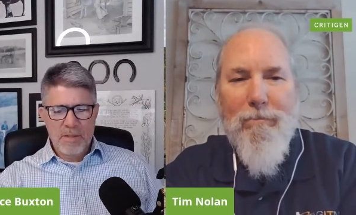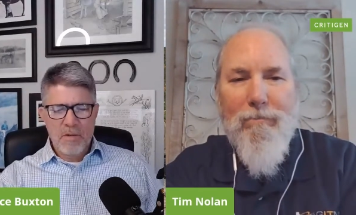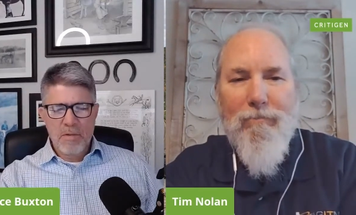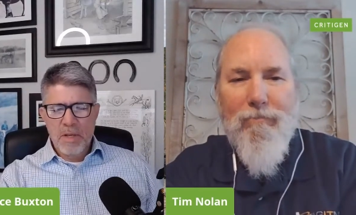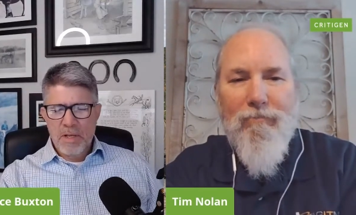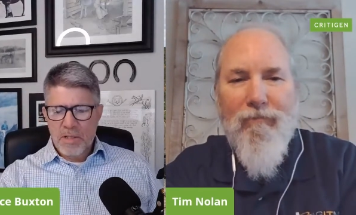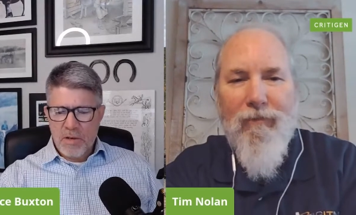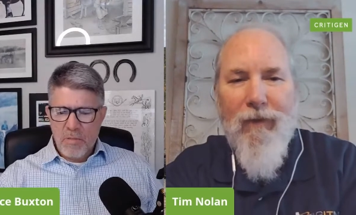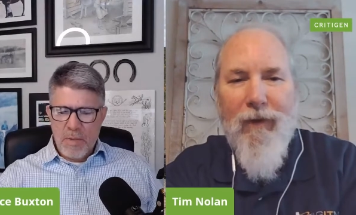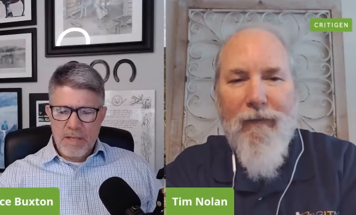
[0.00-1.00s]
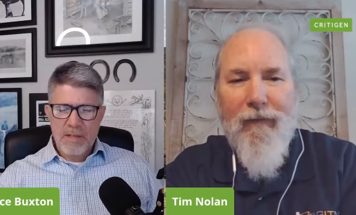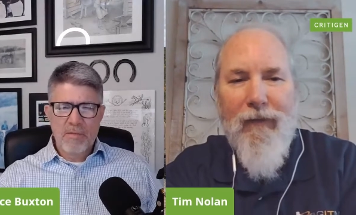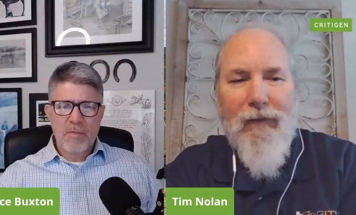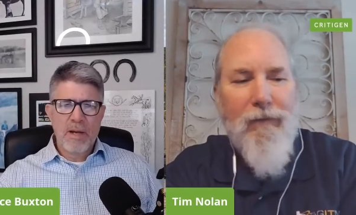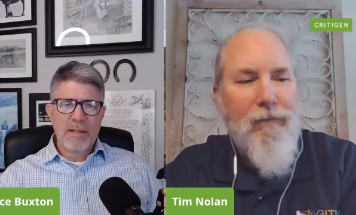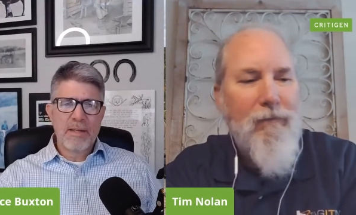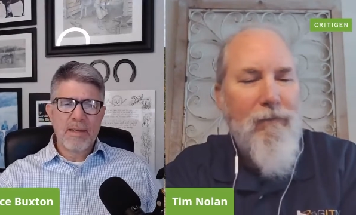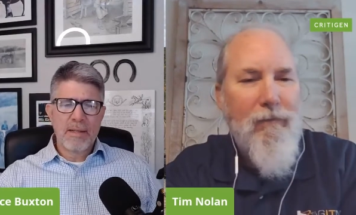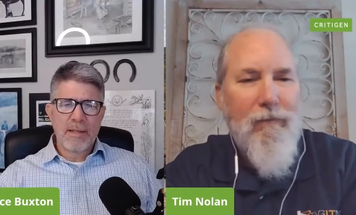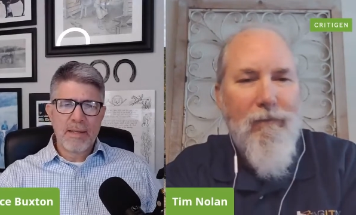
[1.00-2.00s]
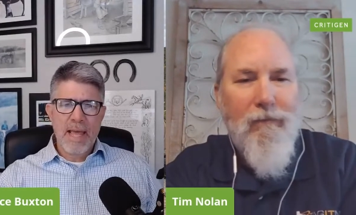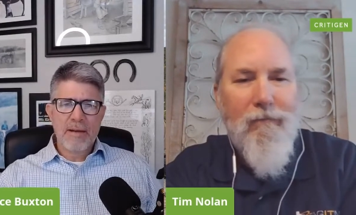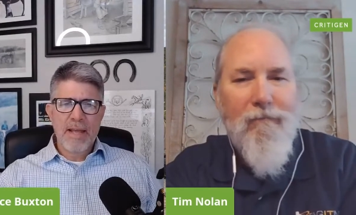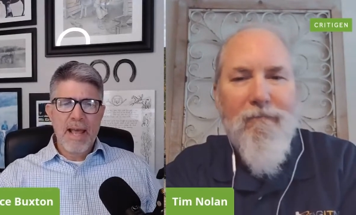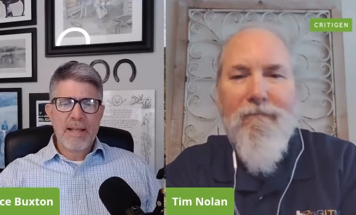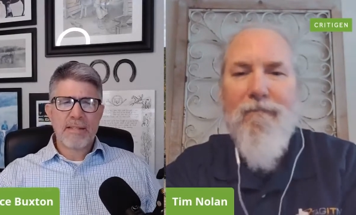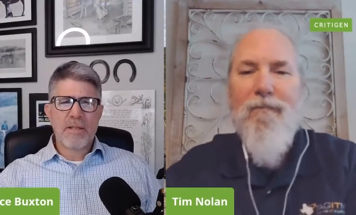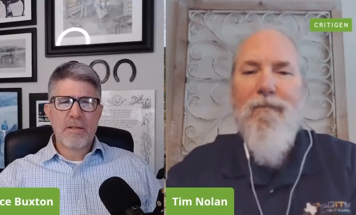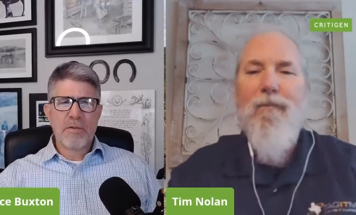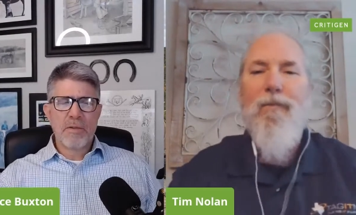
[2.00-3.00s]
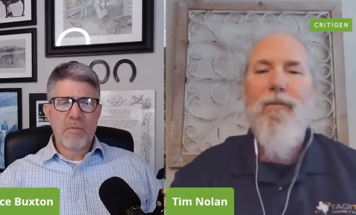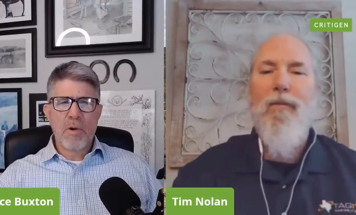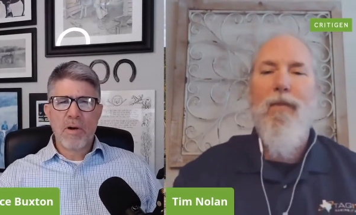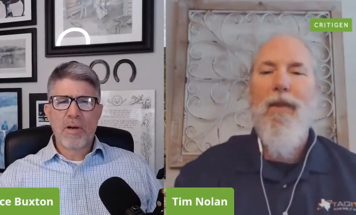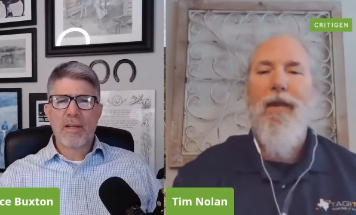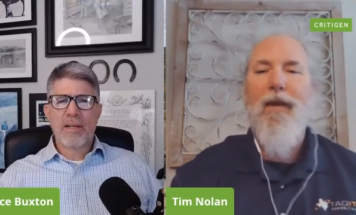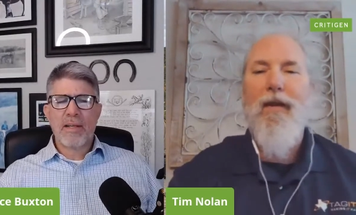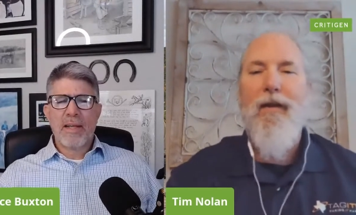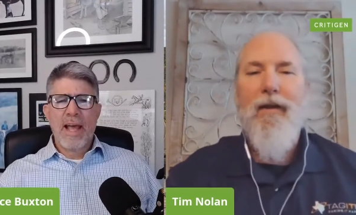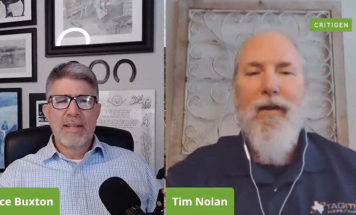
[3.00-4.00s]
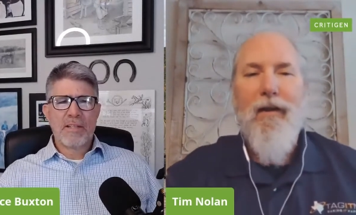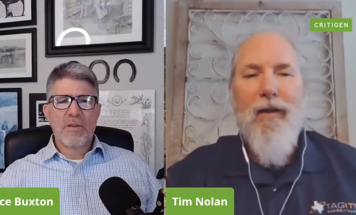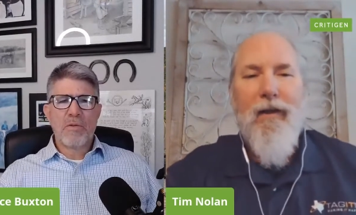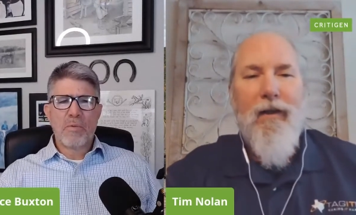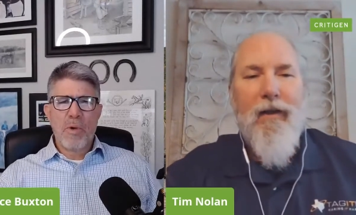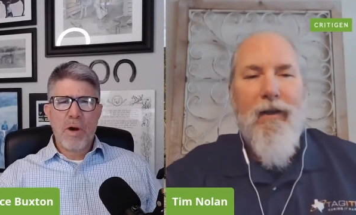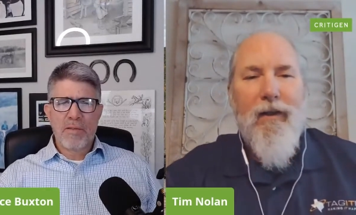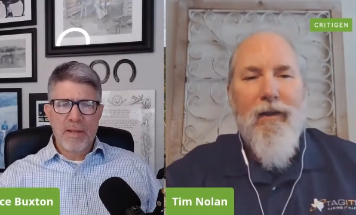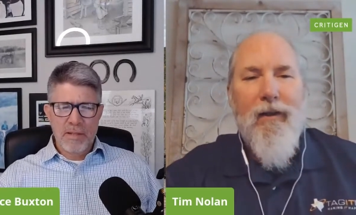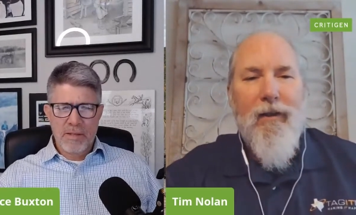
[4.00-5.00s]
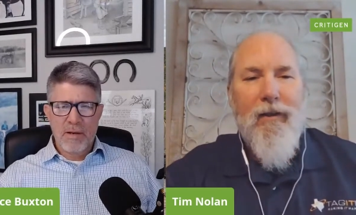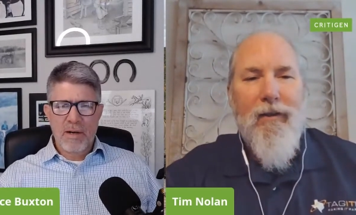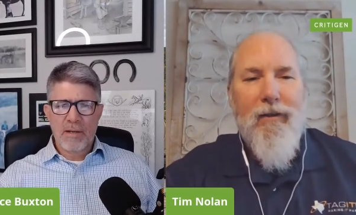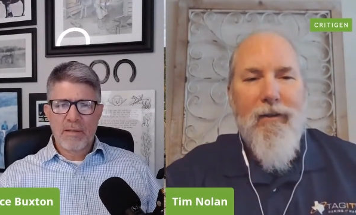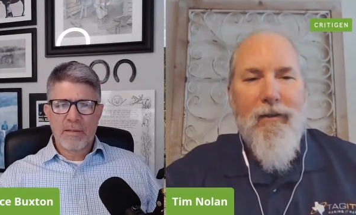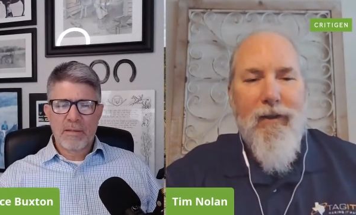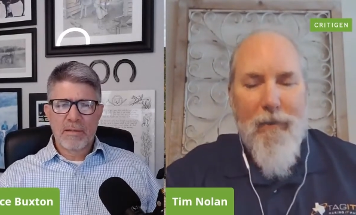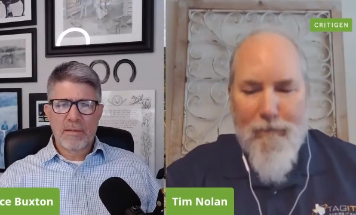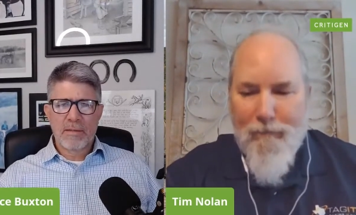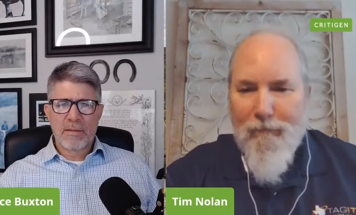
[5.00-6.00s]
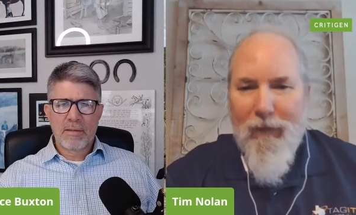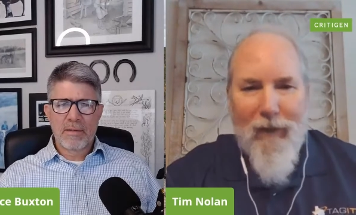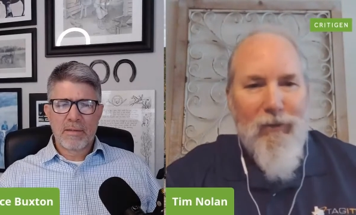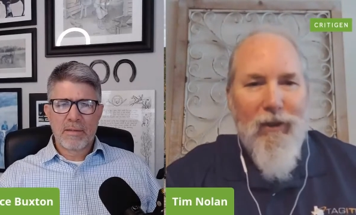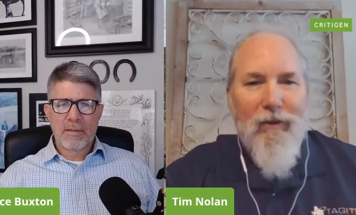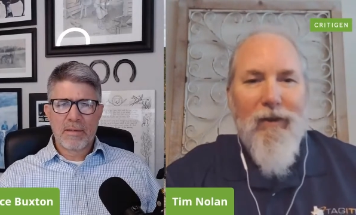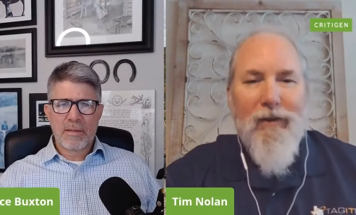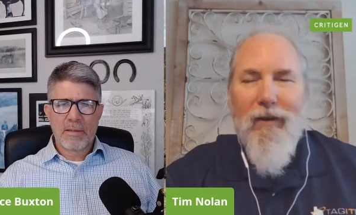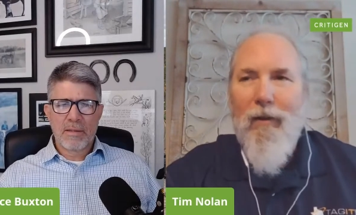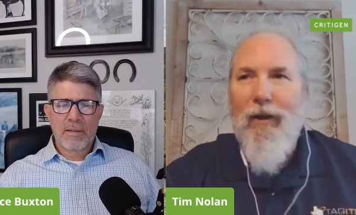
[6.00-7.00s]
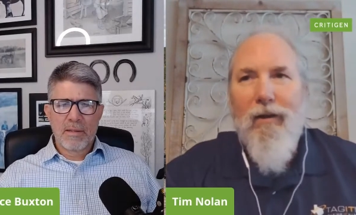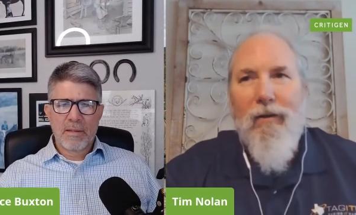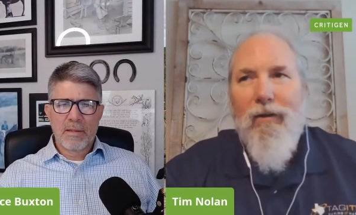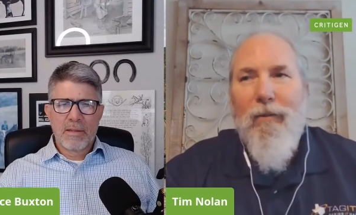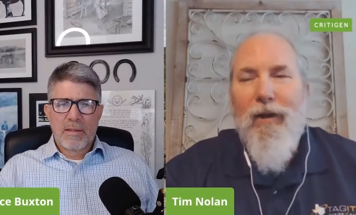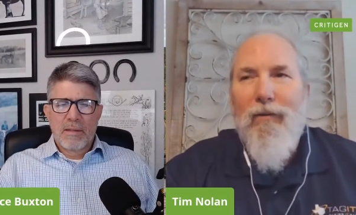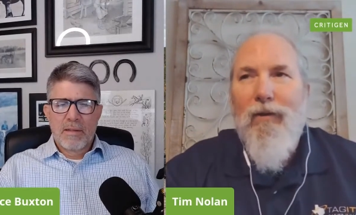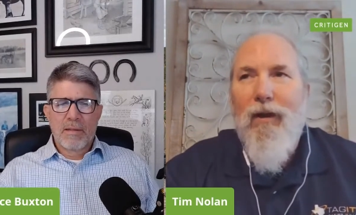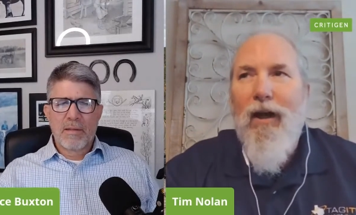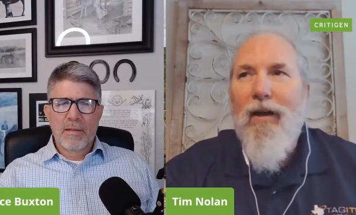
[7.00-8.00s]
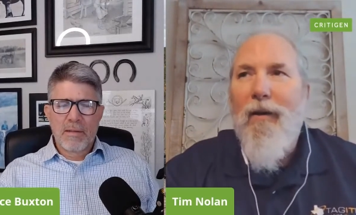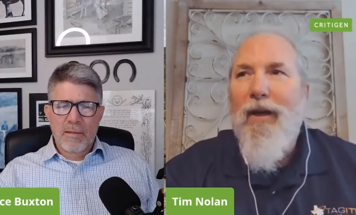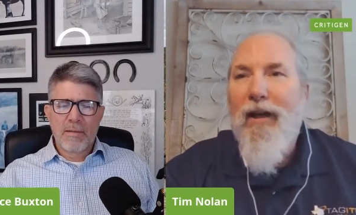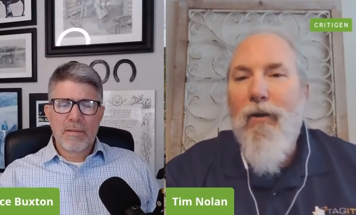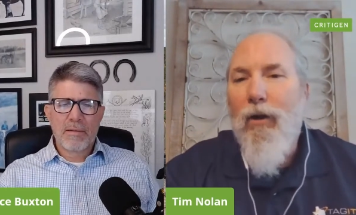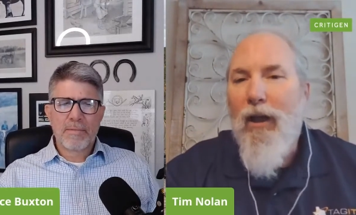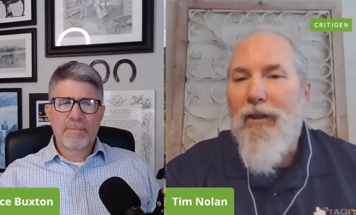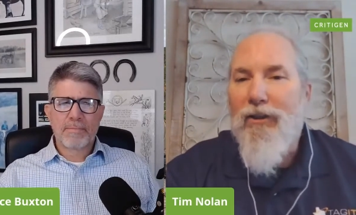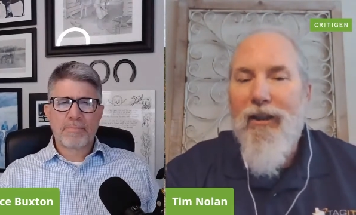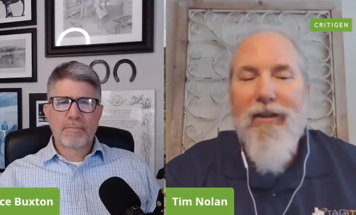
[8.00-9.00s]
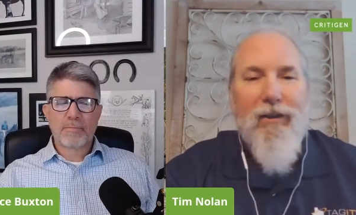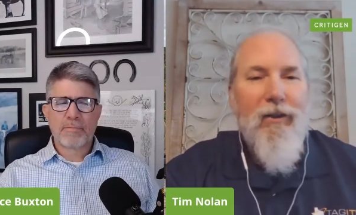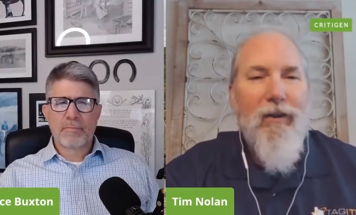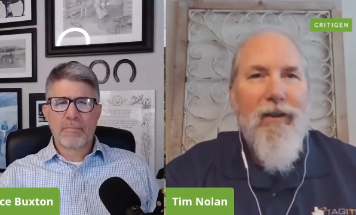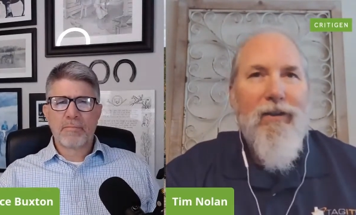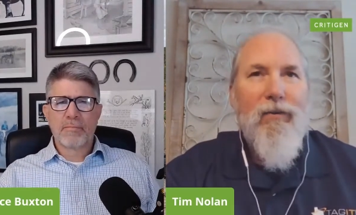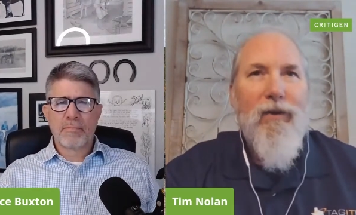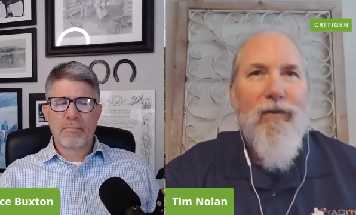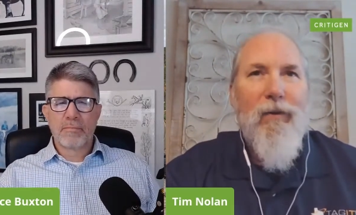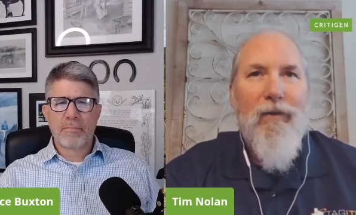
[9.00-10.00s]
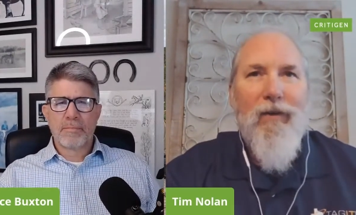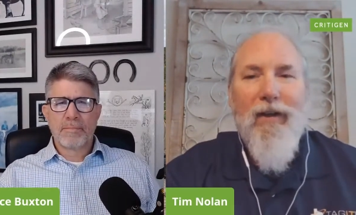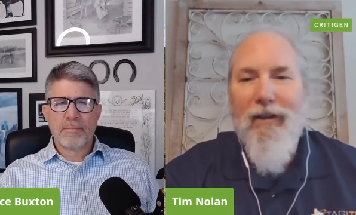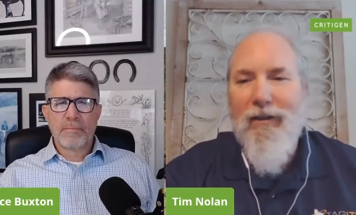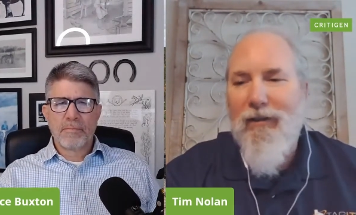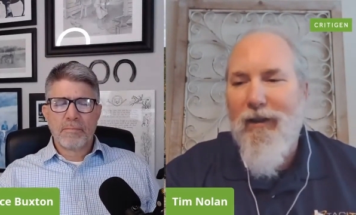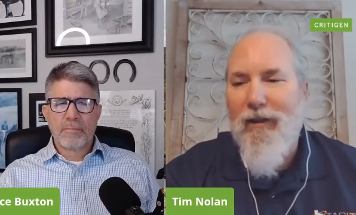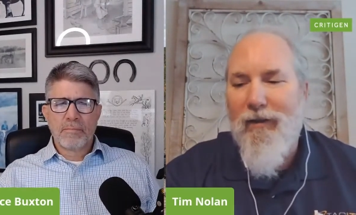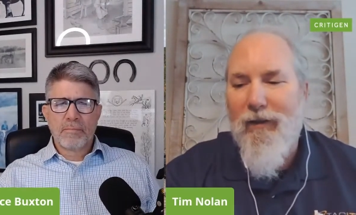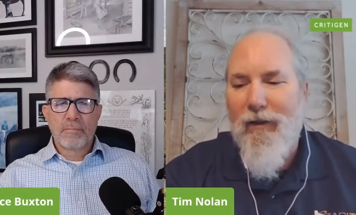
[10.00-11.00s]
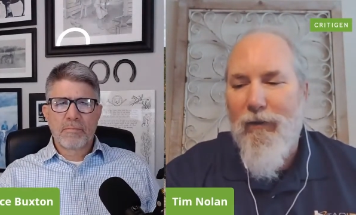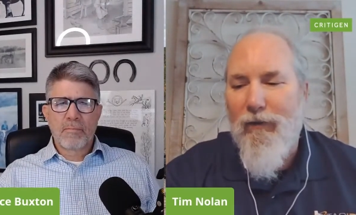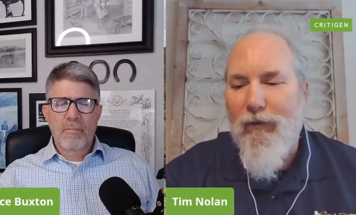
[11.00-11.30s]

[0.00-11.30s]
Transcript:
Speaker 1: there's so so much of what the county has to do in the work has to do with where things are
Speaker 2: yep absolutely i mean you know i mean a lot i mean i know a lot of cities do this we've, we've done this uh, you